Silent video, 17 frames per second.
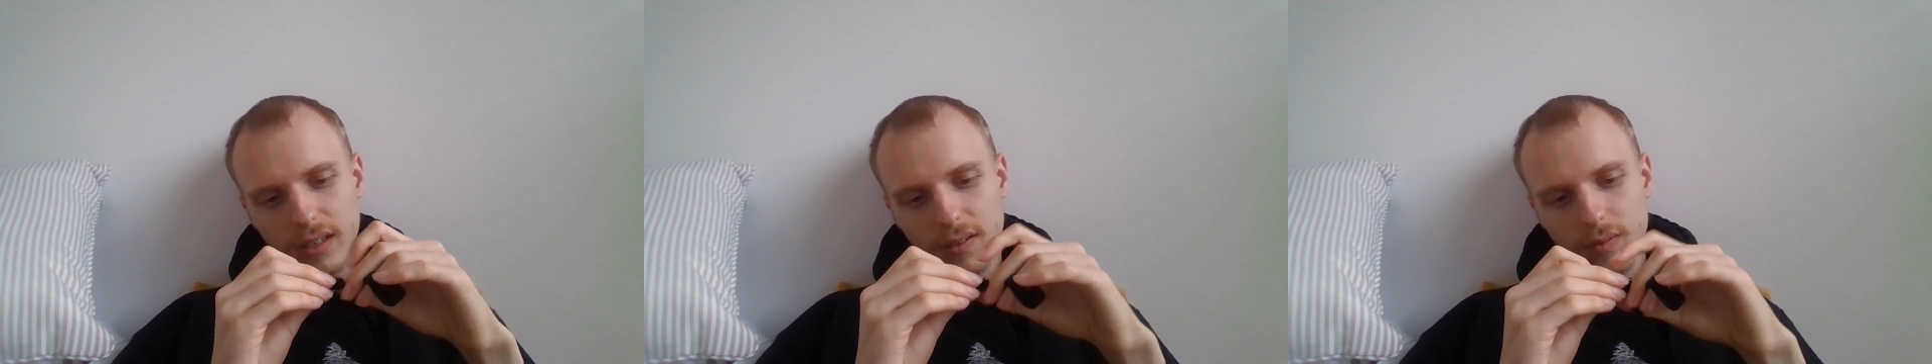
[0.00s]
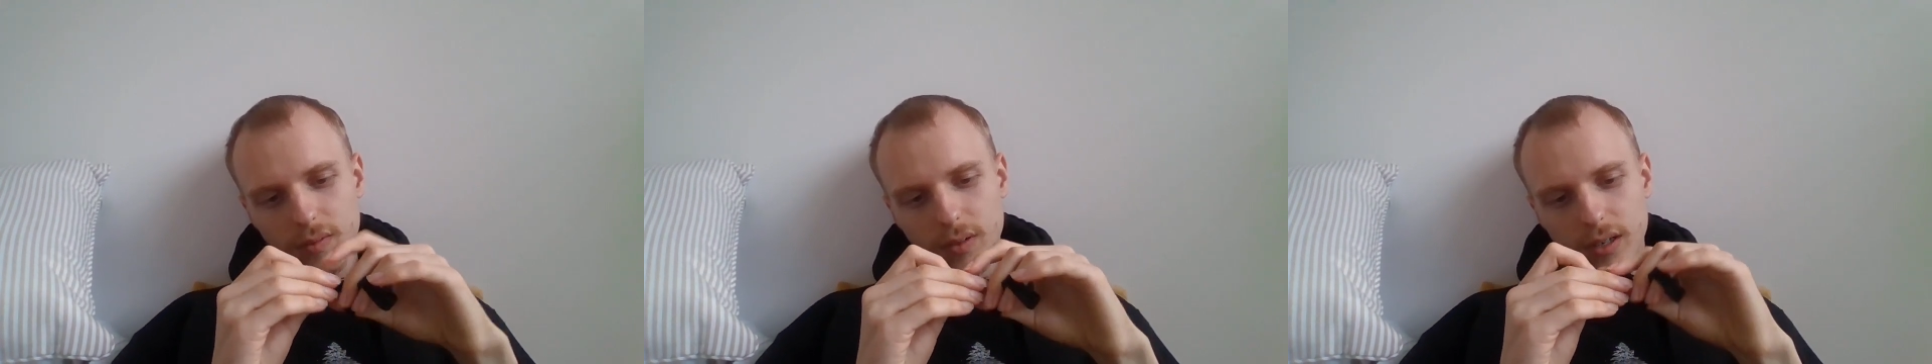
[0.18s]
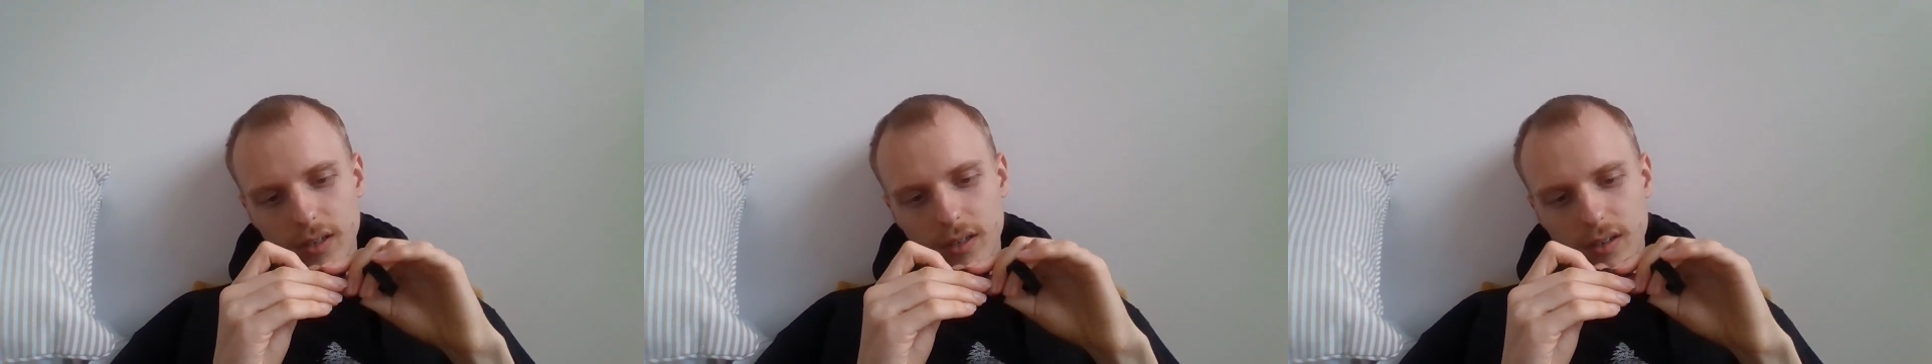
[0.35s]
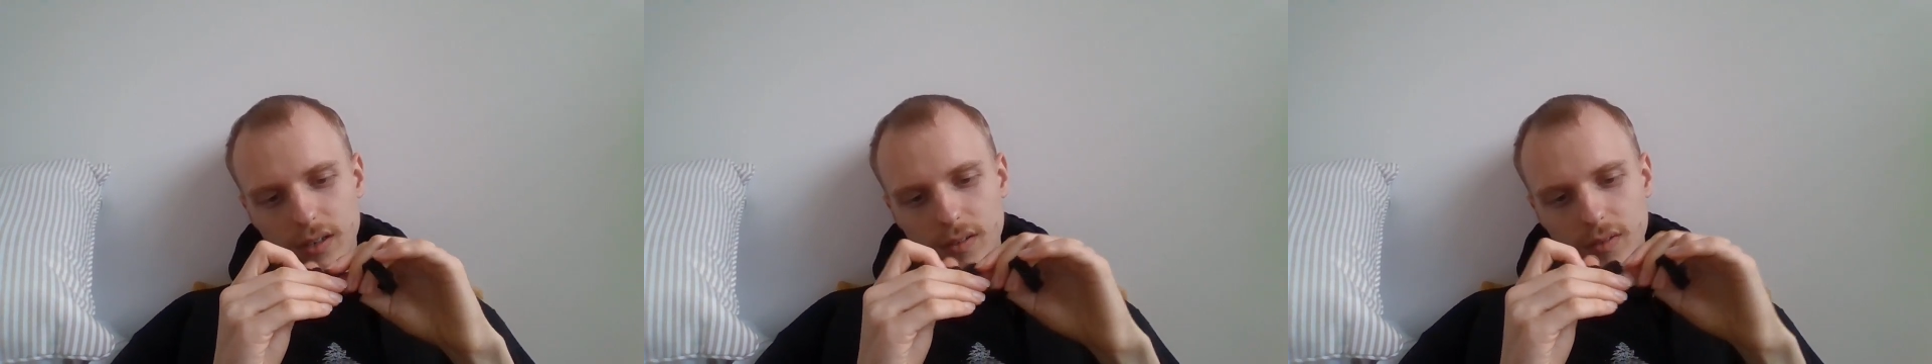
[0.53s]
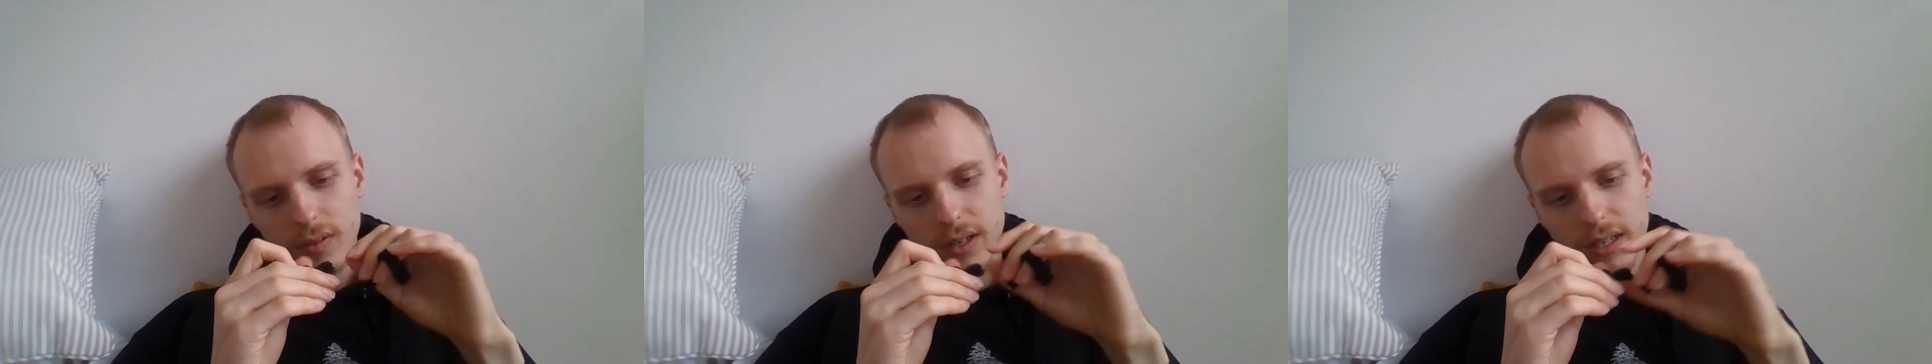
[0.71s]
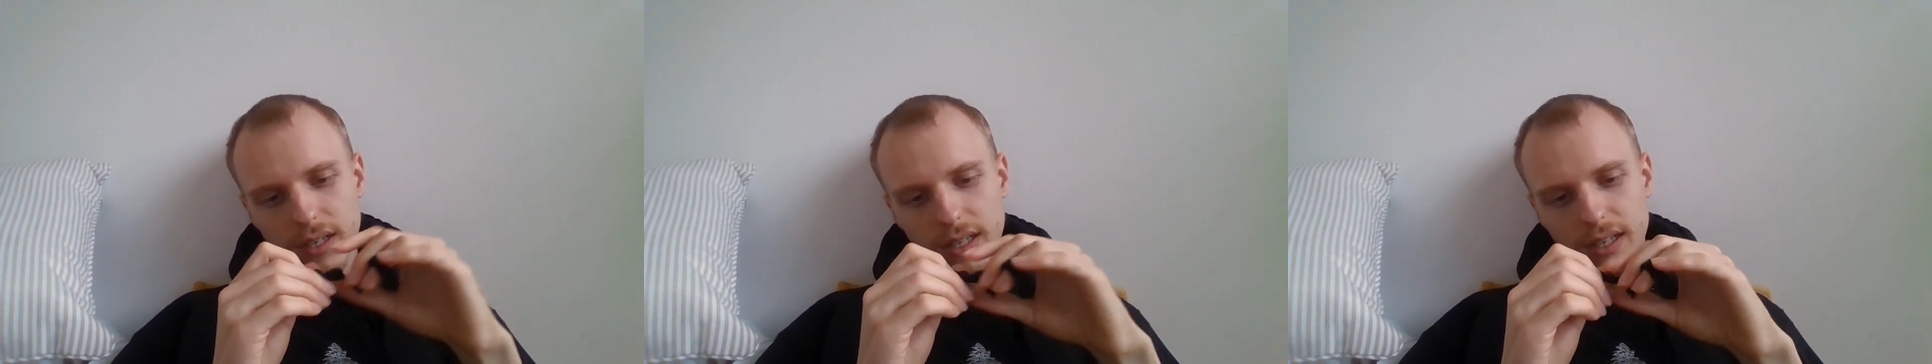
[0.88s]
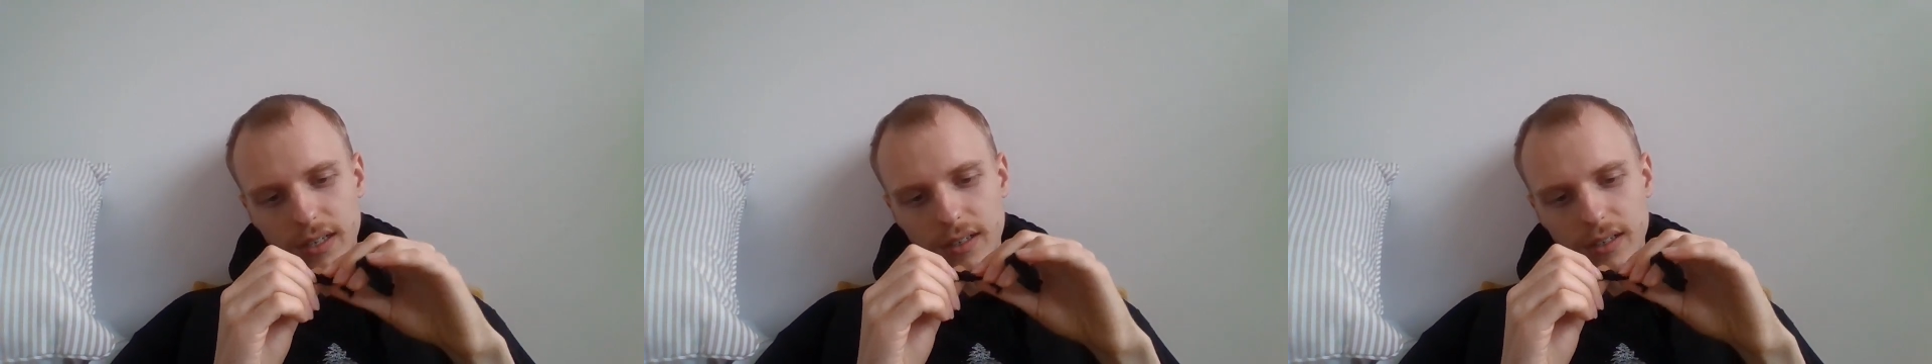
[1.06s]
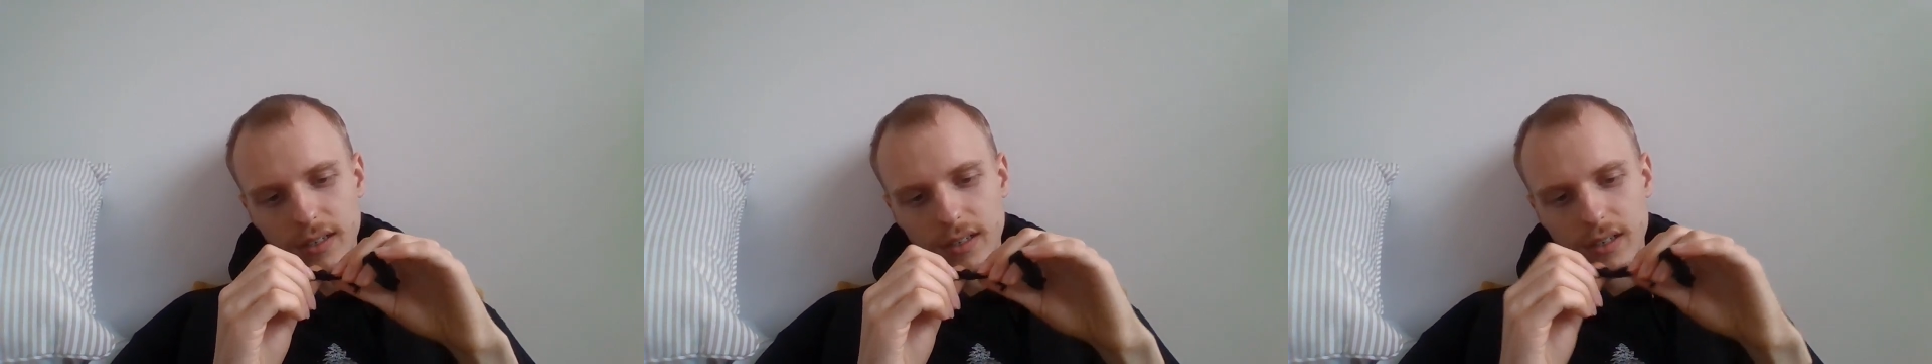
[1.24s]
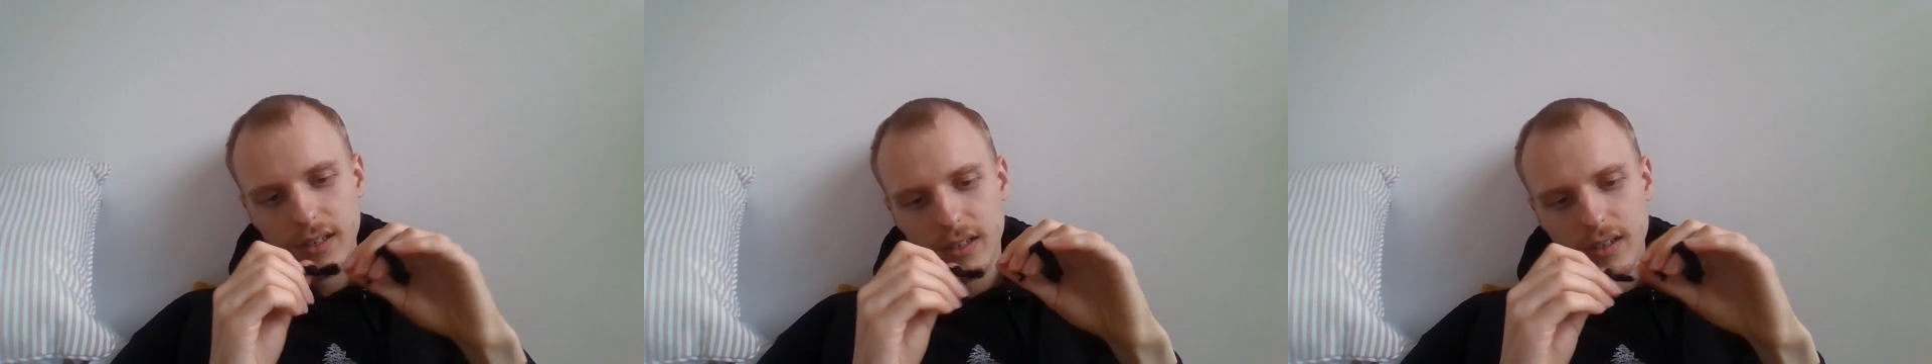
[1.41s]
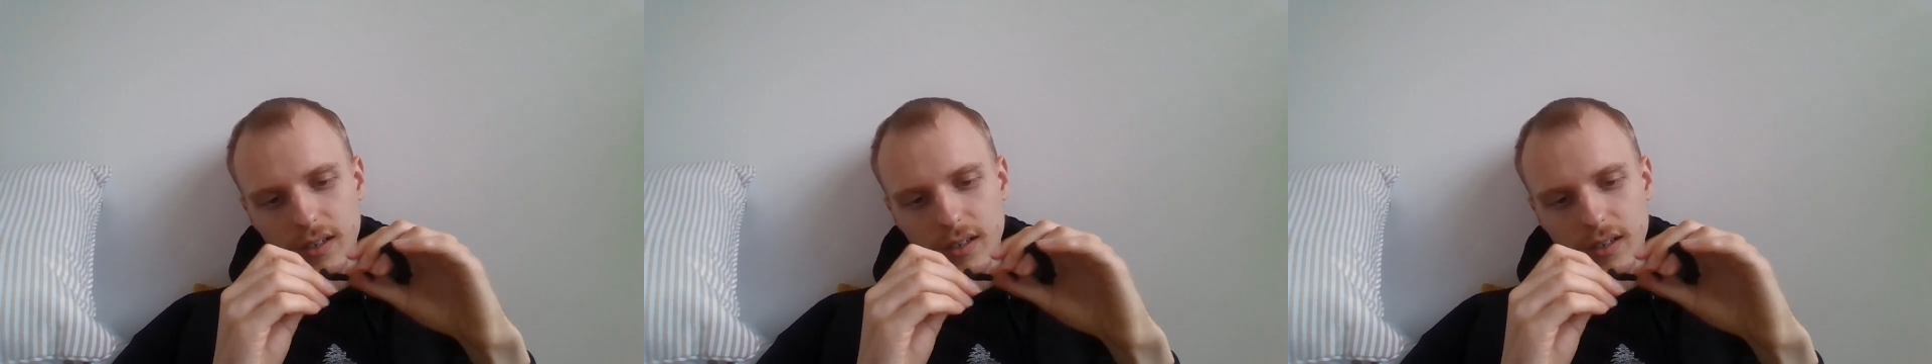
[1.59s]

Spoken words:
already ended.